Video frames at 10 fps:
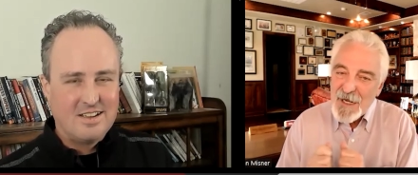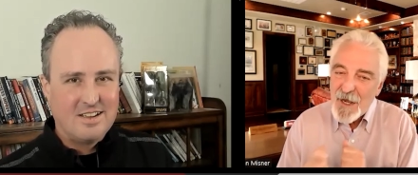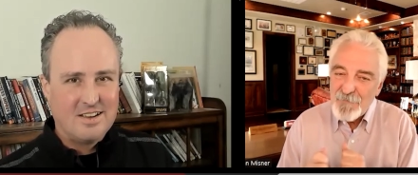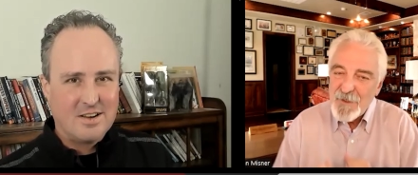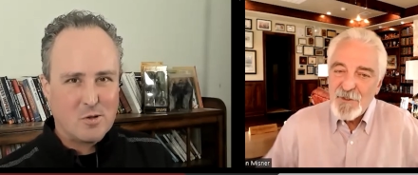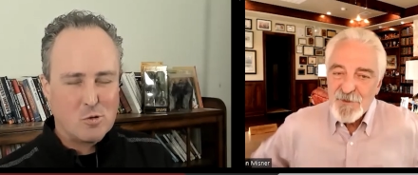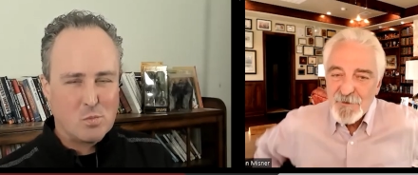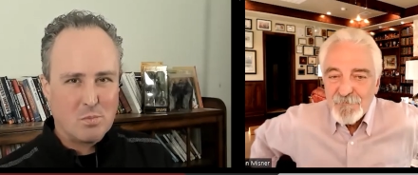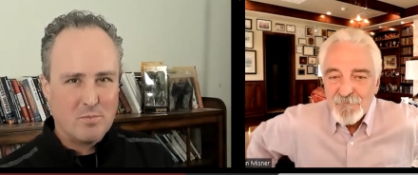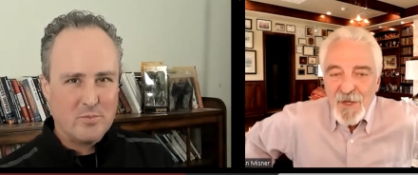
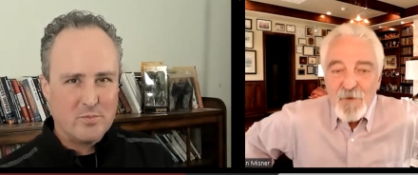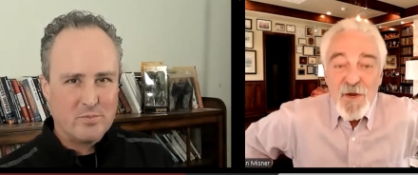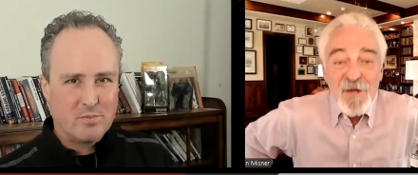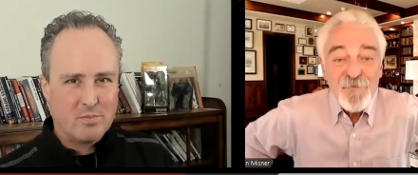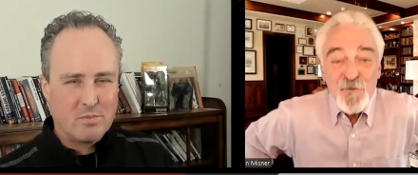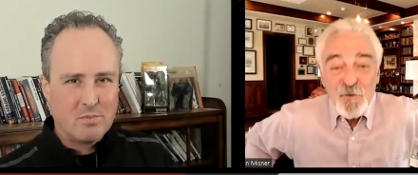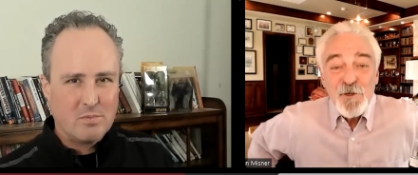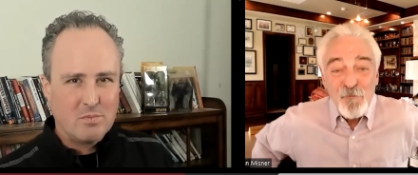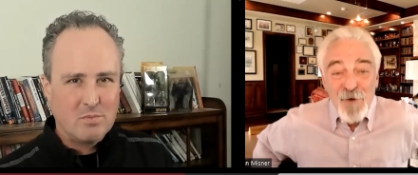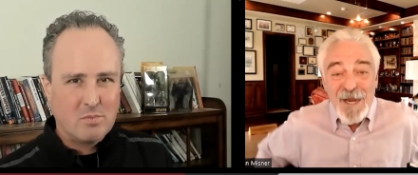Speaker 1: combination. And and if you're doing it
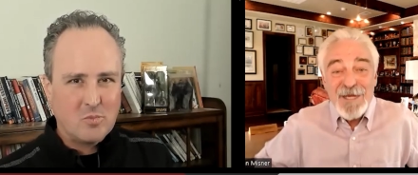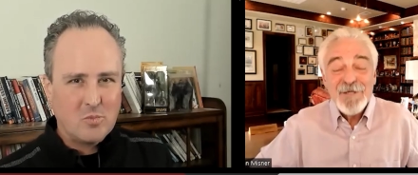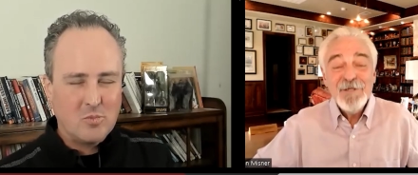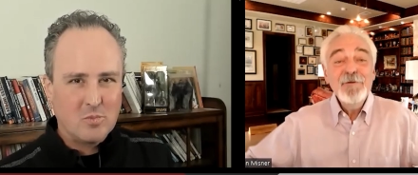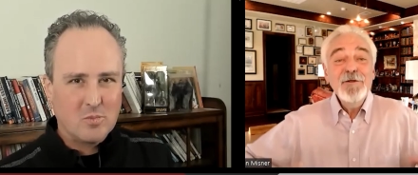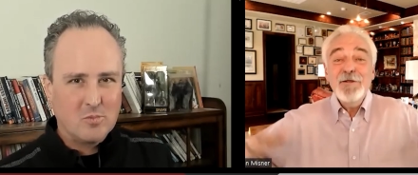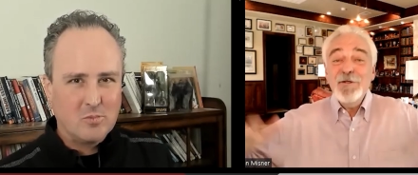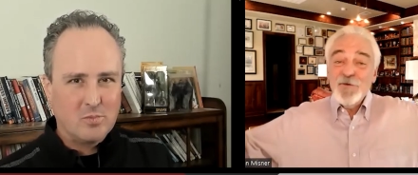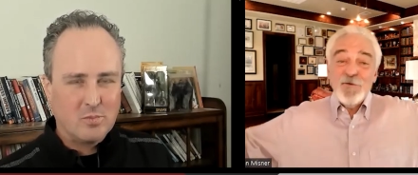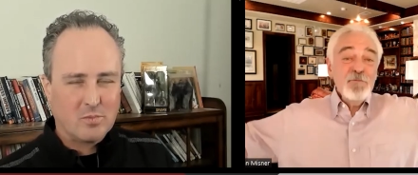right,
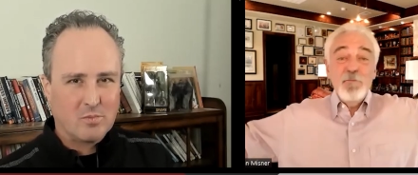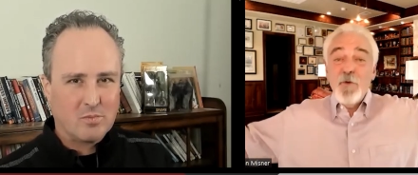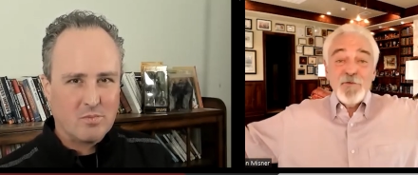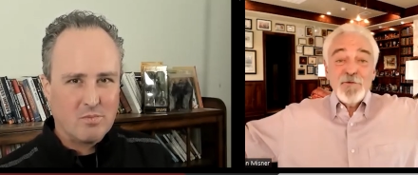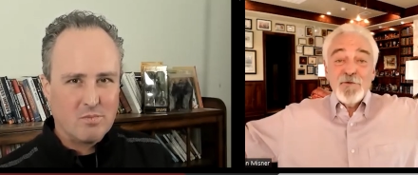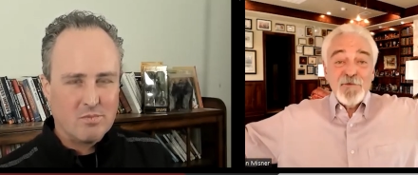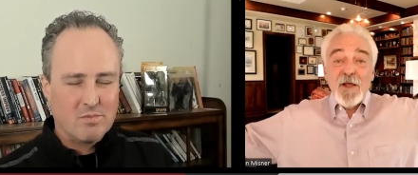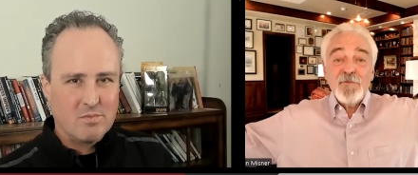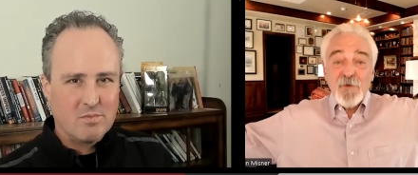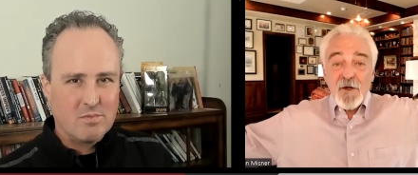you most of your
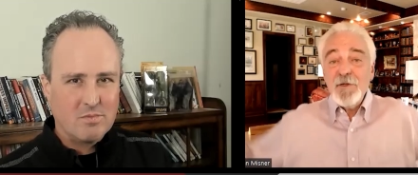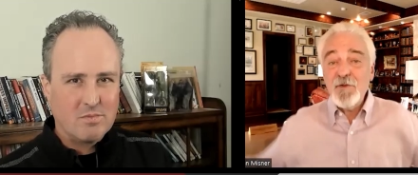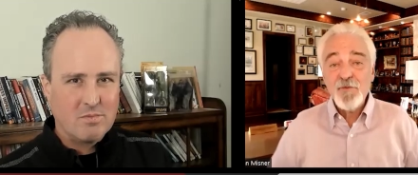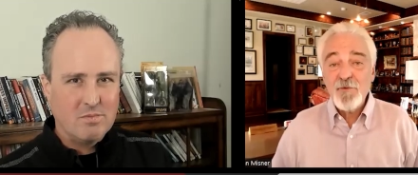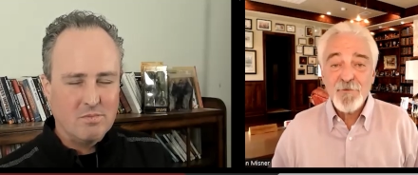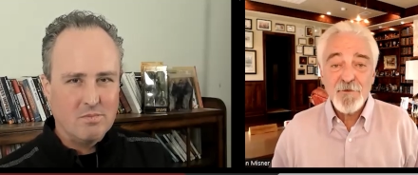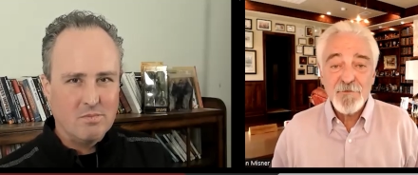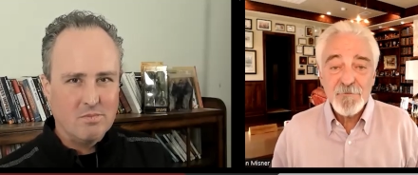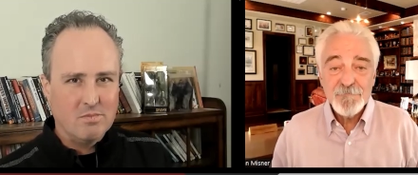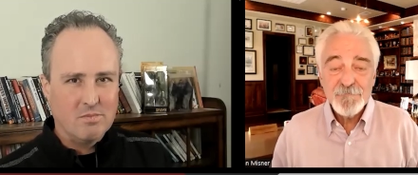sales are coming through referrals.
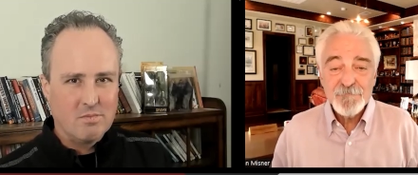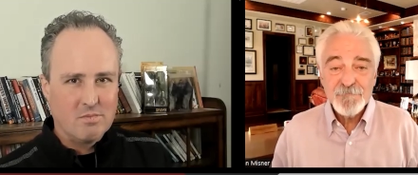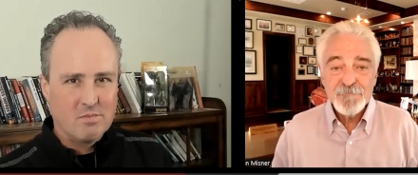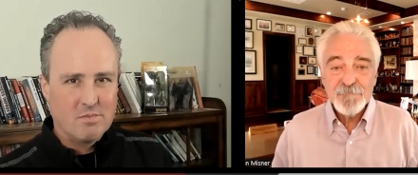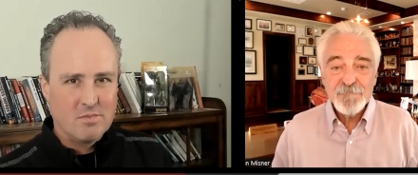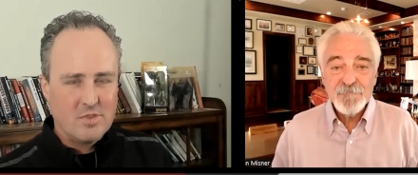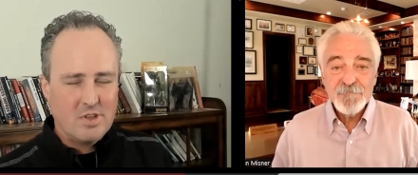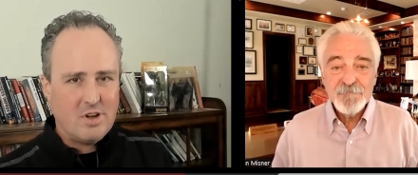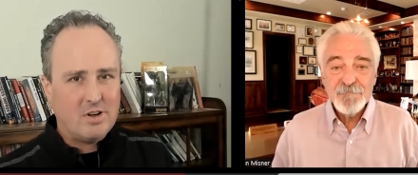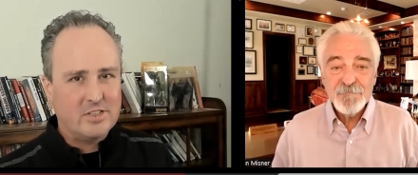
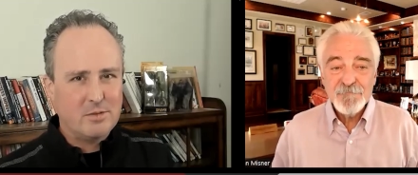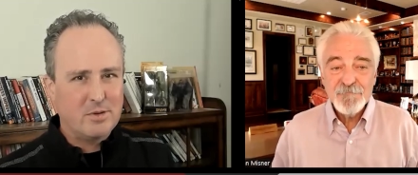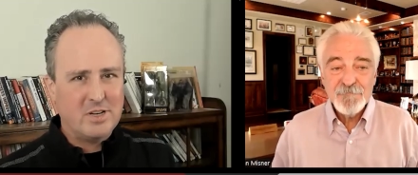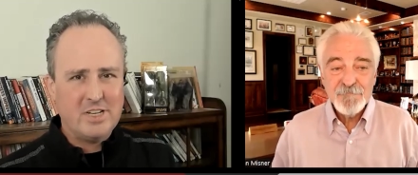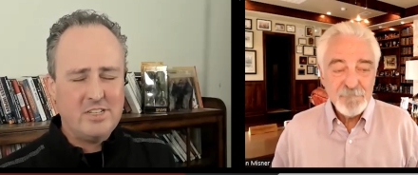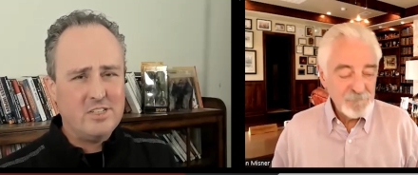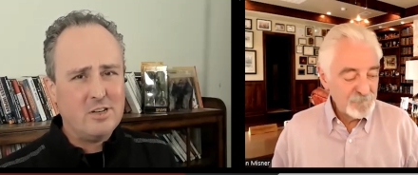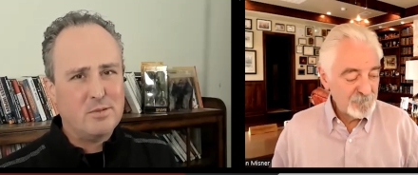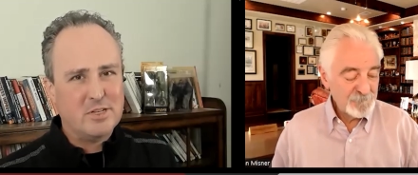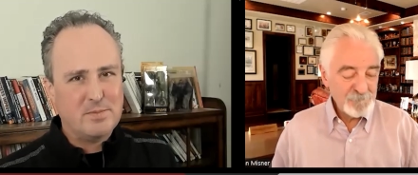
Speaker 2: Oh, it's so much. It's
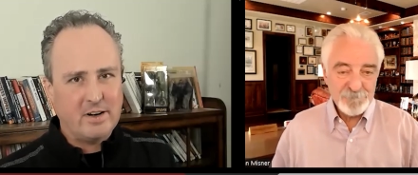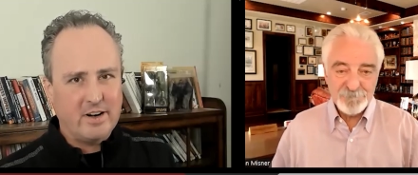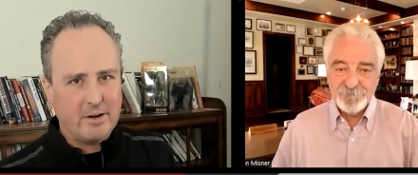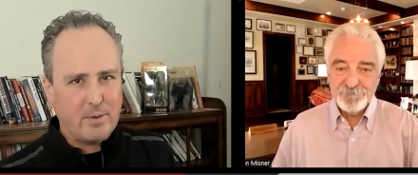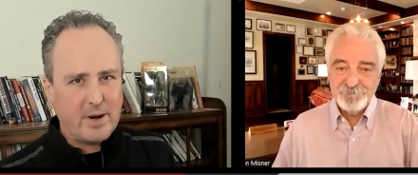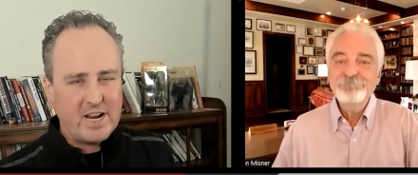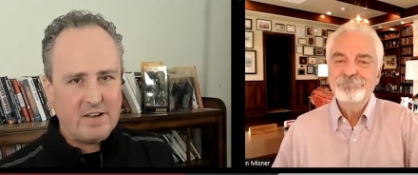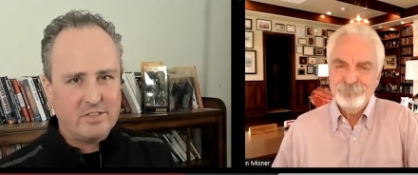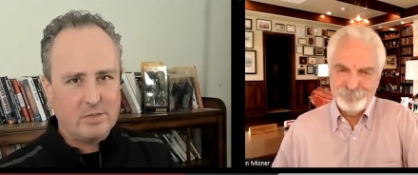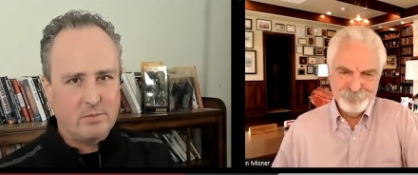so much better that way to
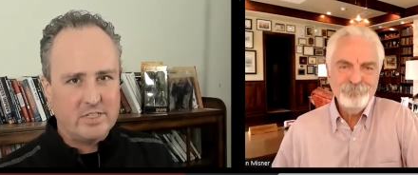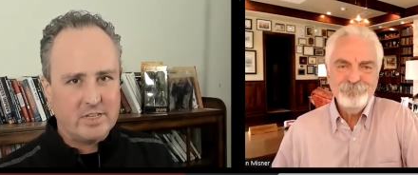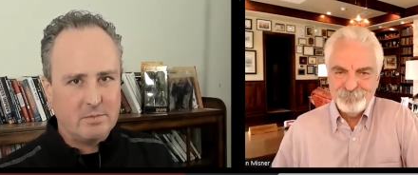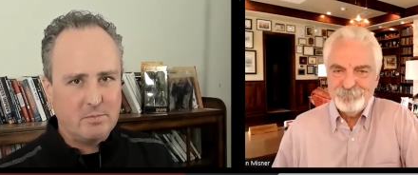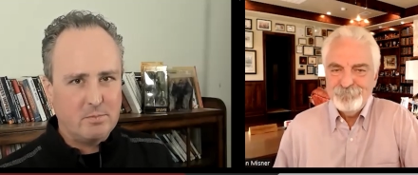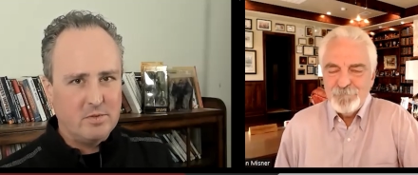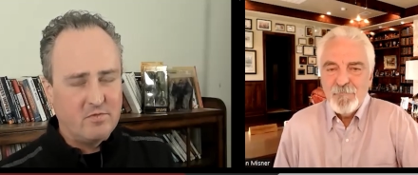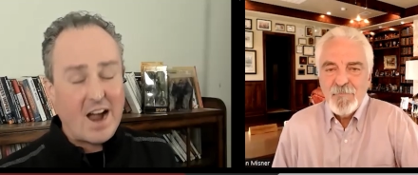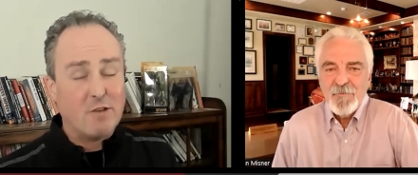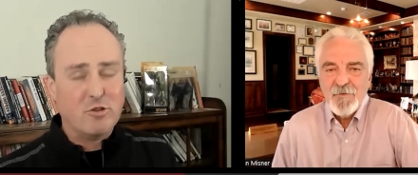have someone
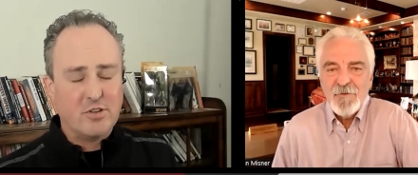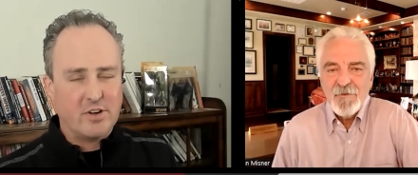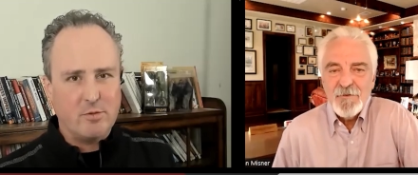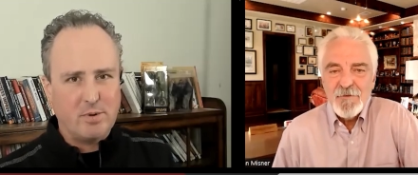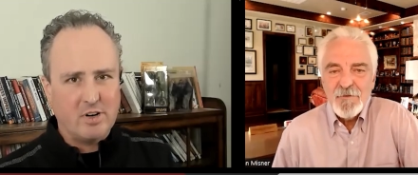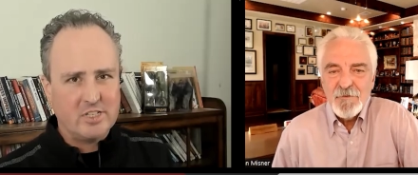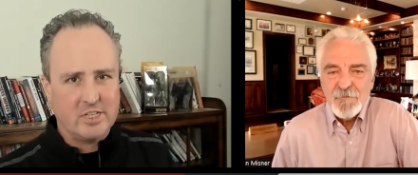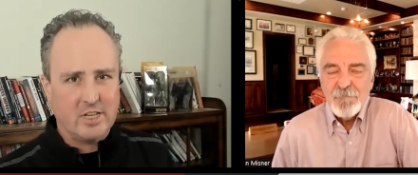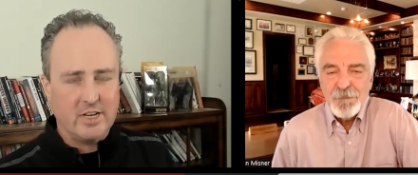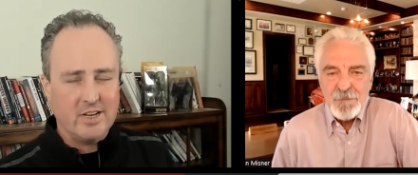vouch for you
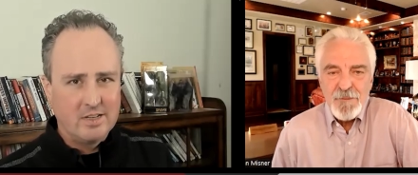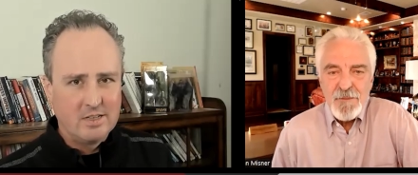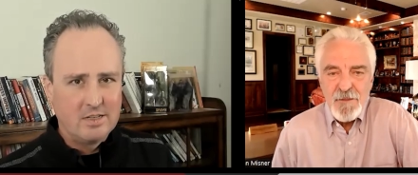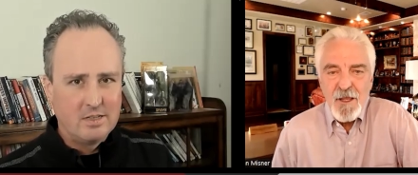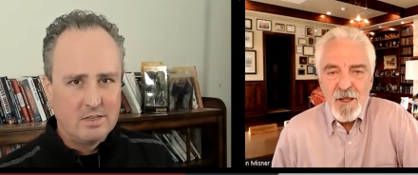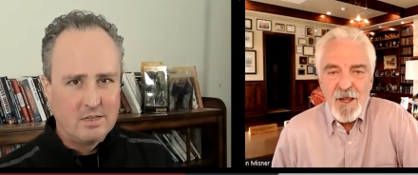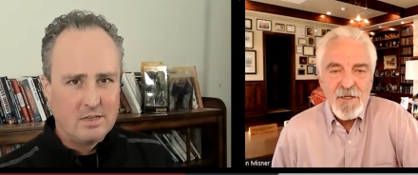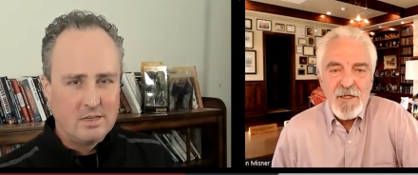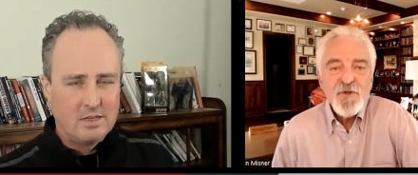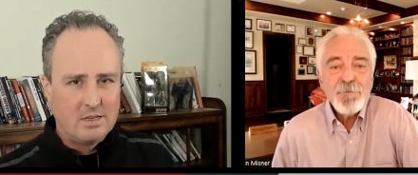personally.
Speaker 1: Yeah,
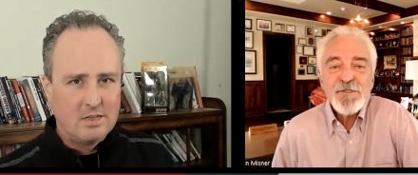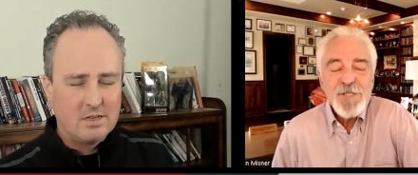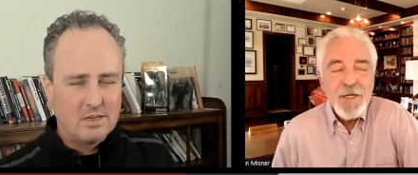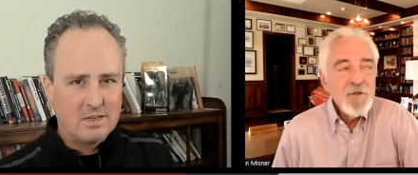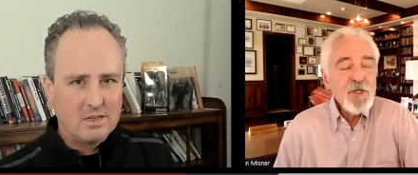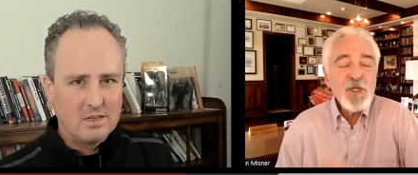and the percent the